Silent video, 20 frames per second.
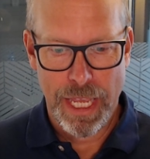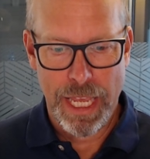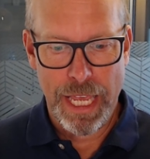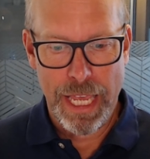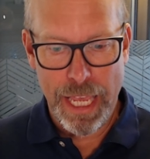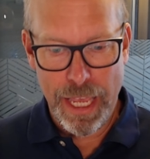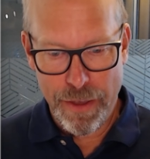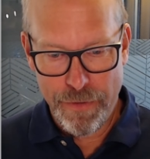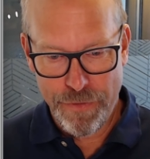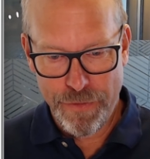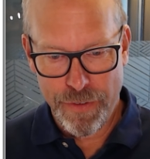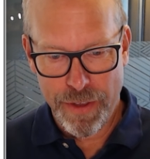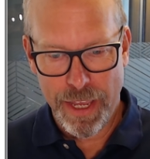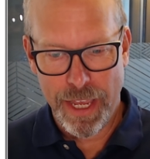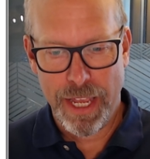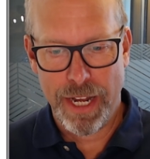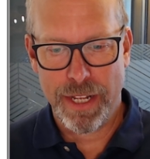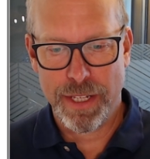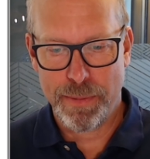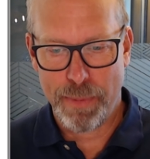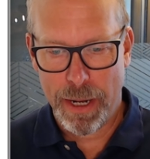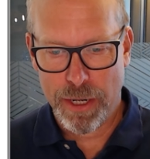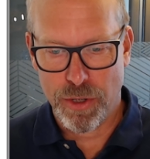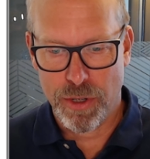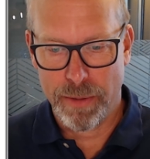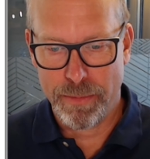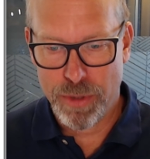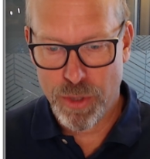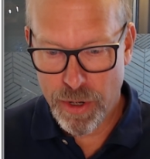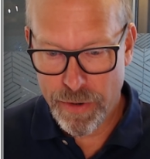If an inspector
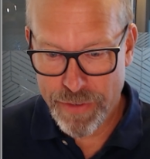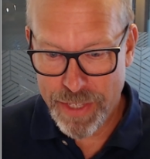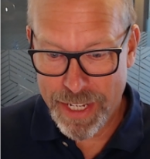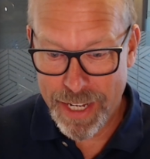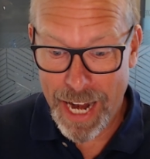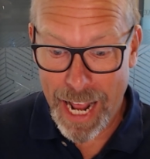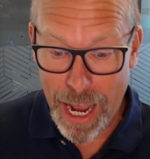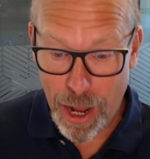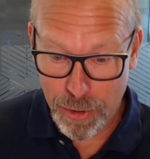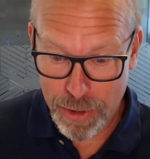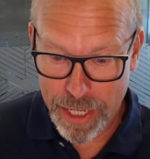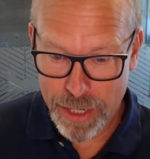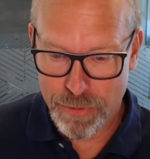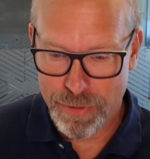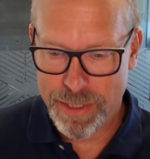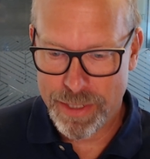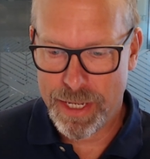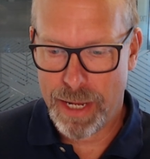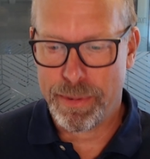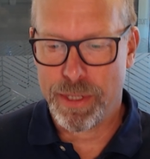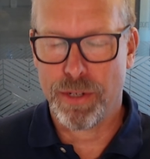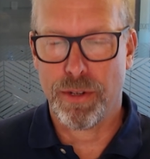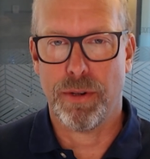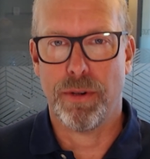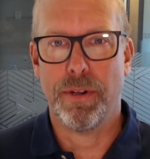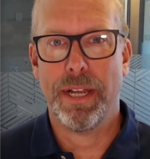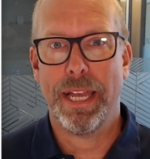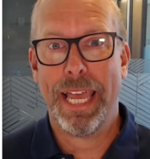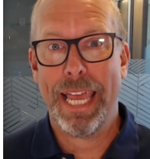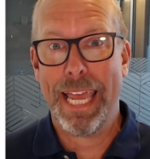observed an outlet
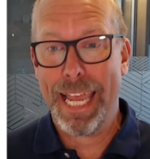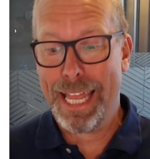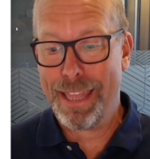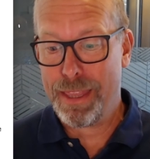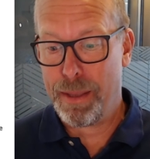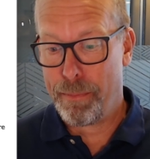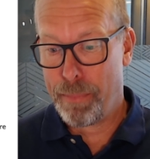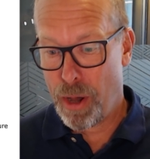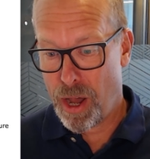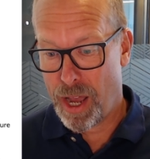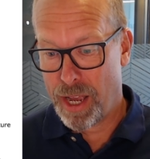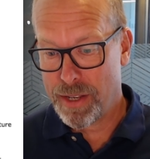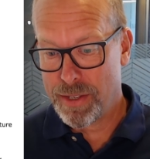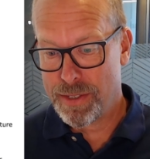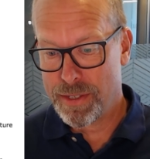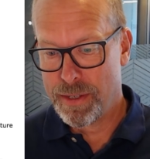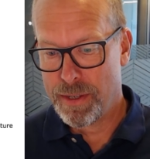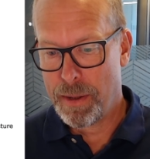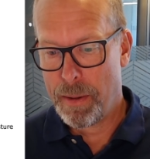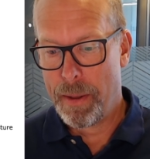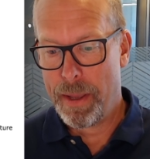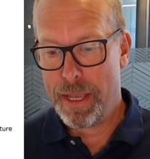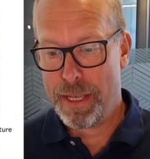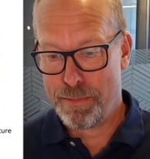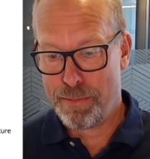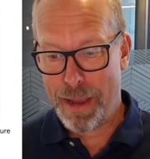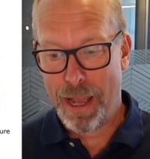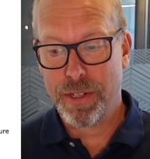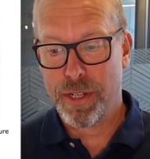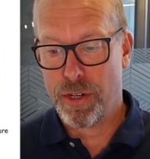receptacle and the box is
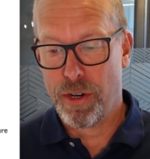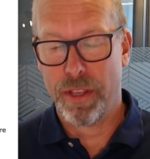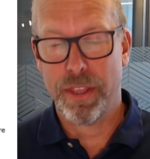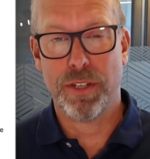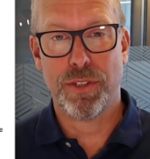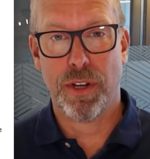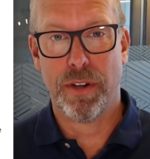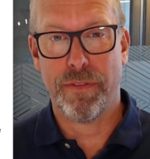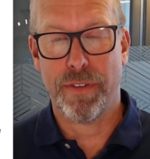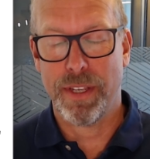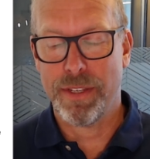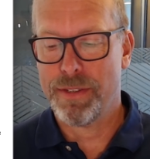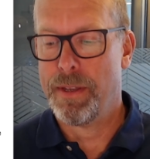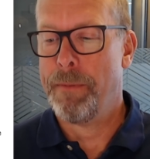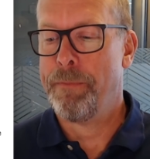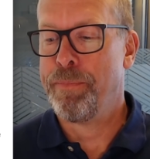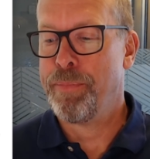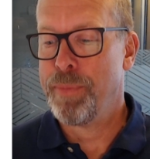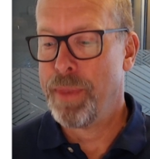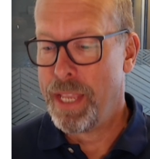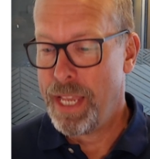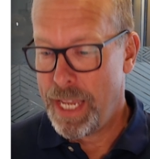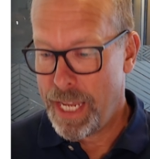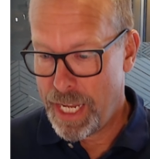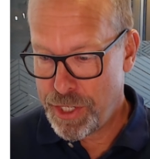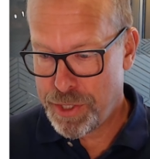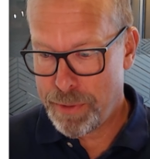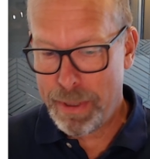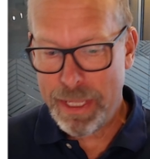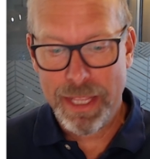mounted on the surface, it
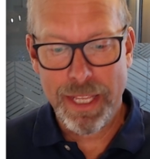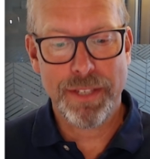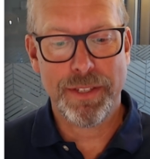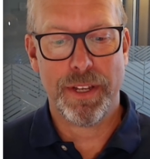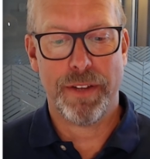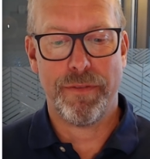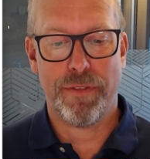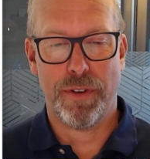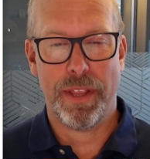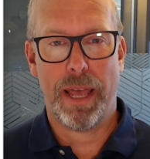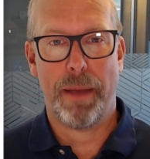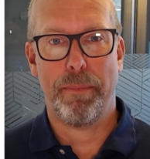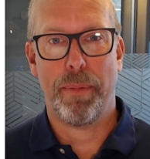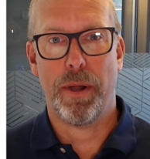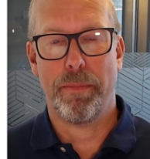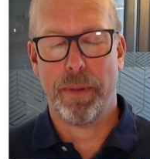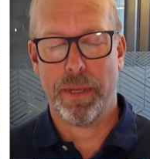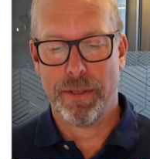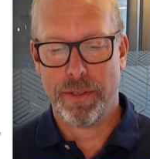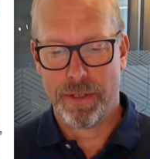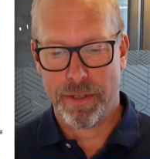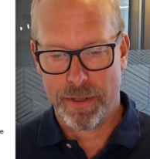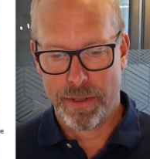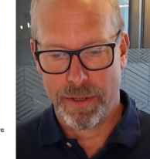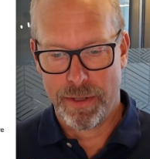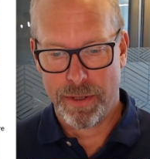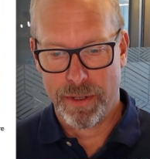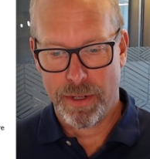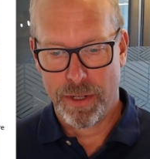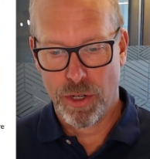should be listed for that purpose.
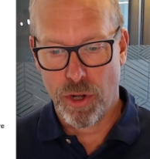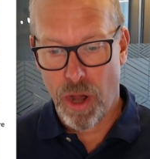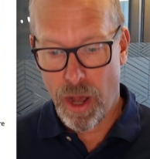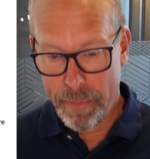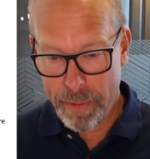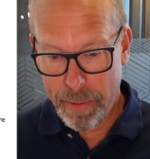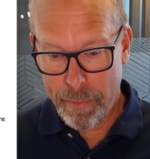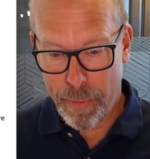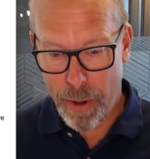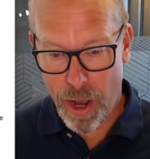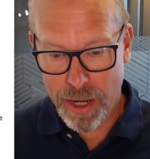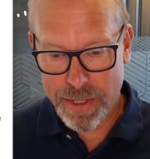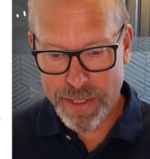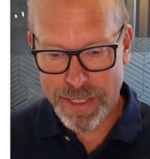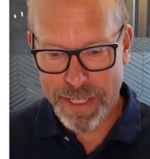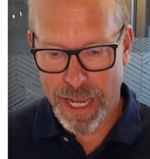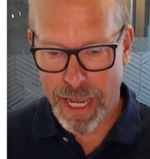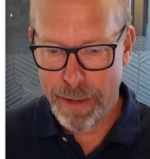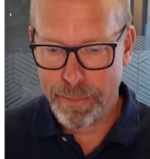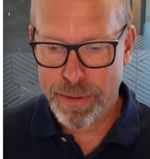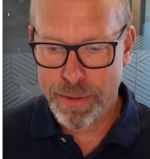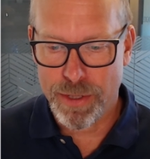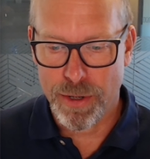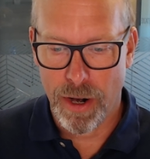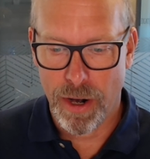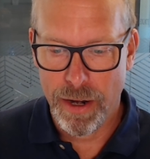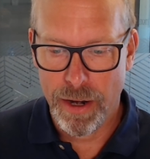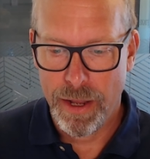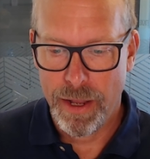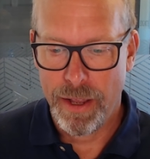Common box types
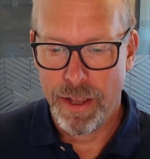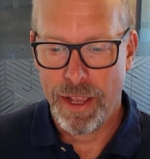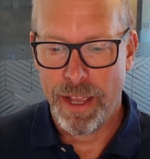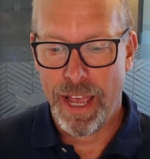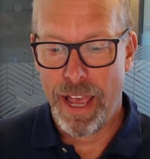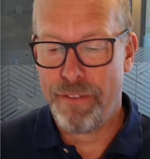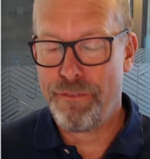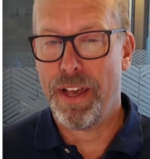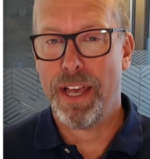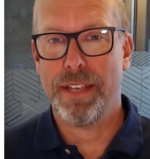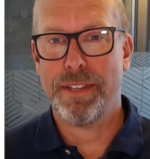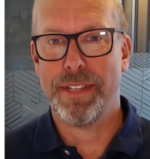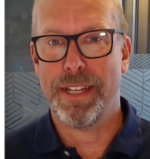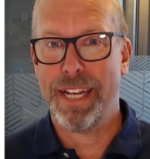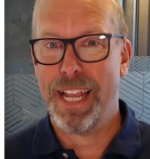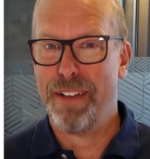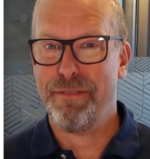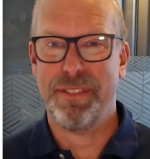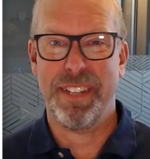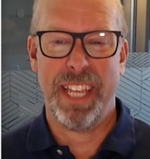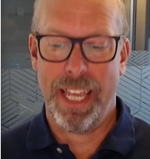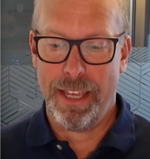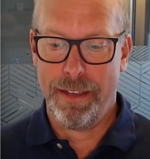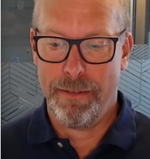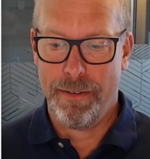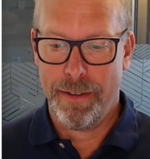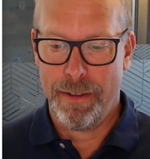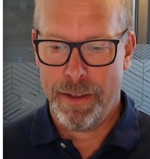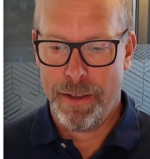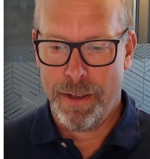are FS and FD.
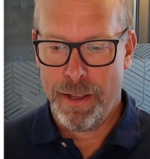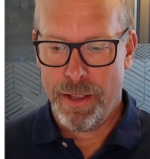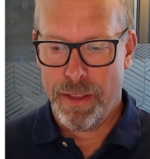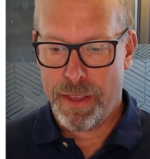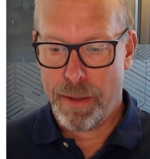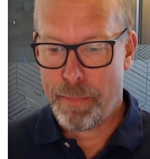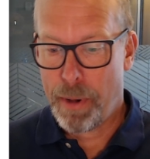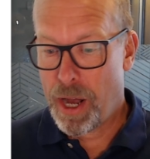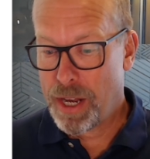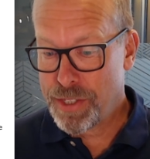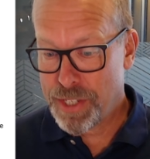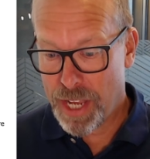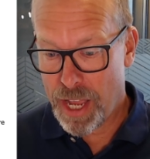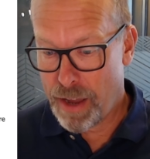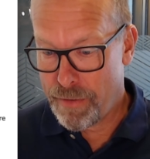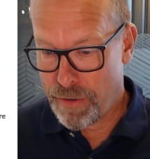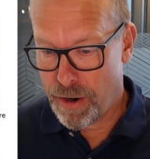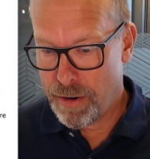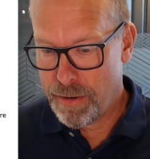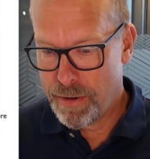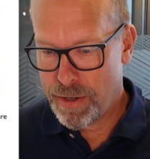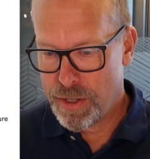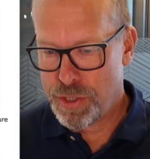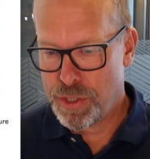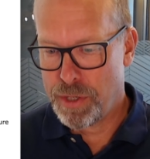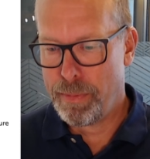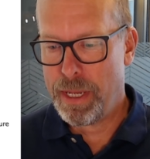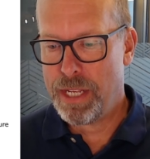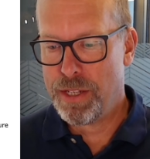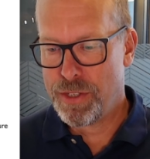The box cover should
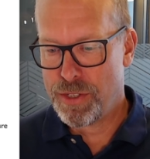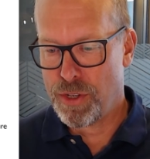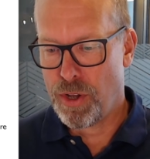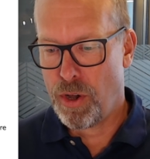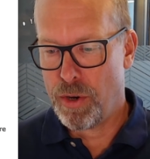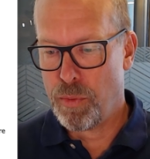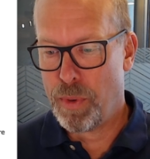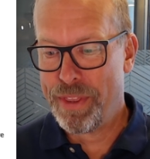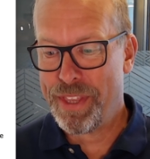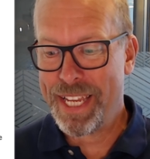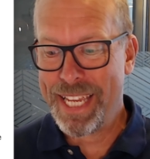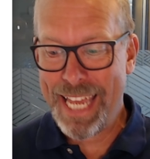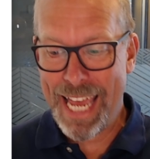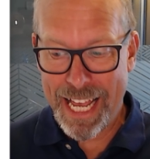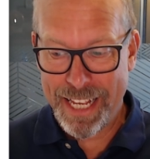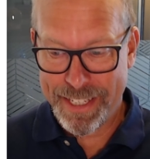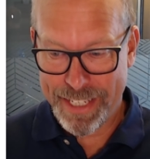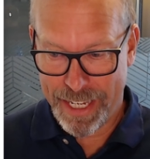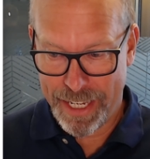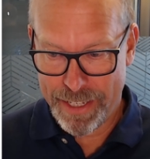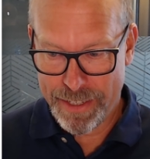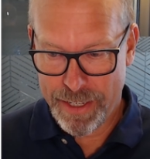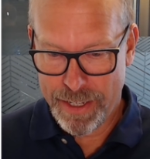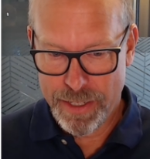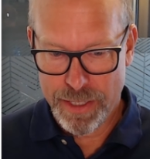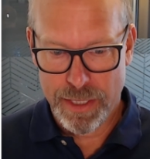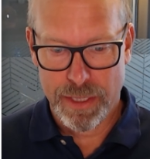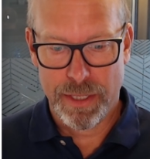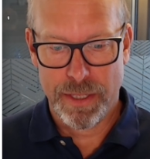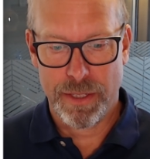be installed with a gasket
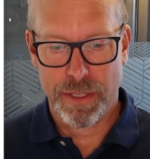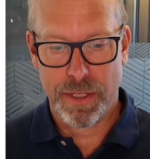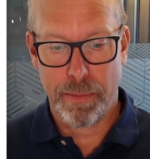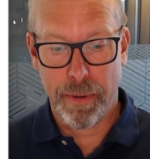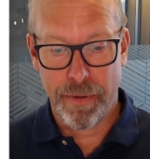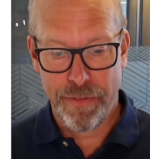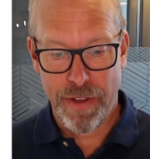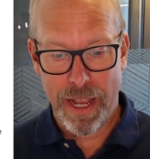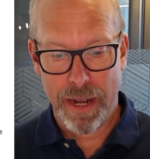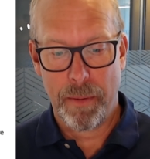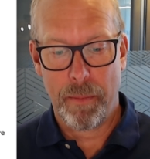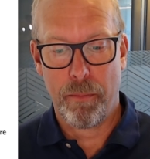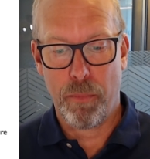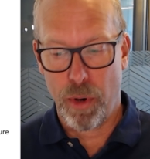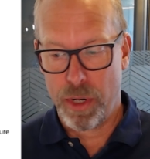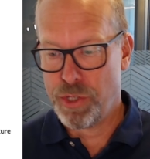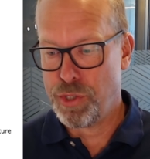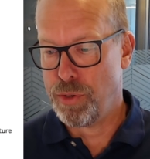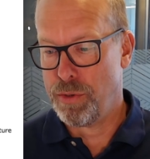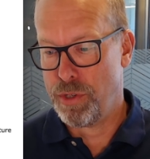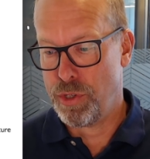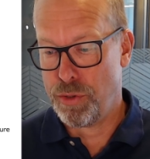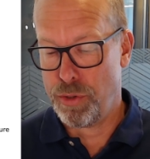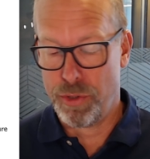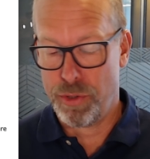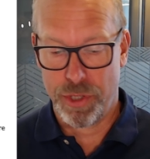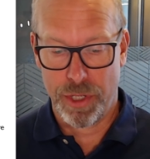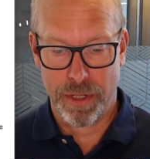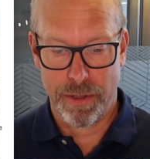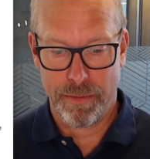to prevent moisture
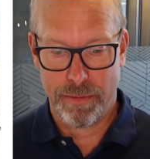intrusion.